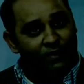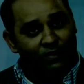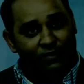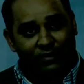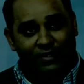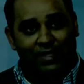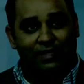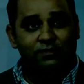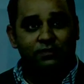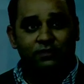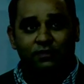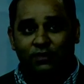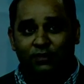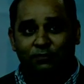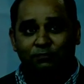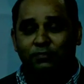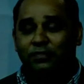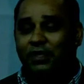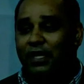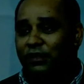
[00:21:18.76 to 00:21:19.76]
that's
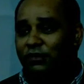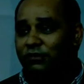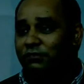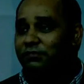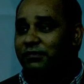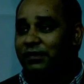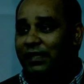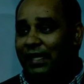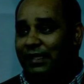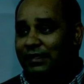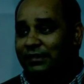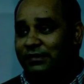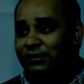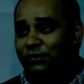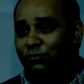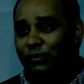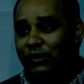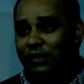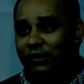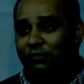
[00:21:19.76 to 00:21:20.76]
the kind of
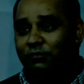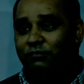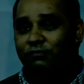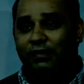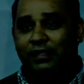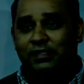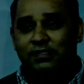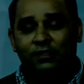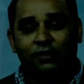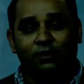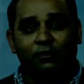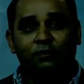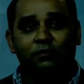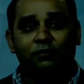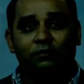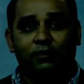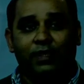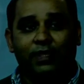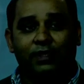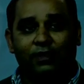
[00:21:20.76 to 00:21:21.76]
reality we are facing
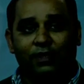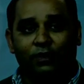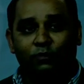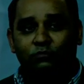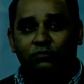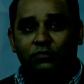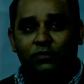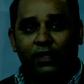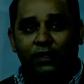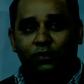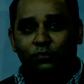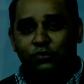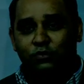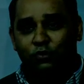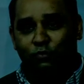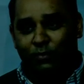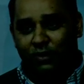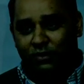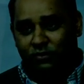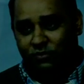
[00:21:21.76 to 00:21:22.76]
right now. Thank you
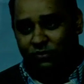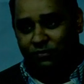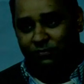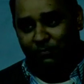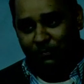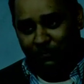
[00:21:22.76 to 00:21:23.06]
so much.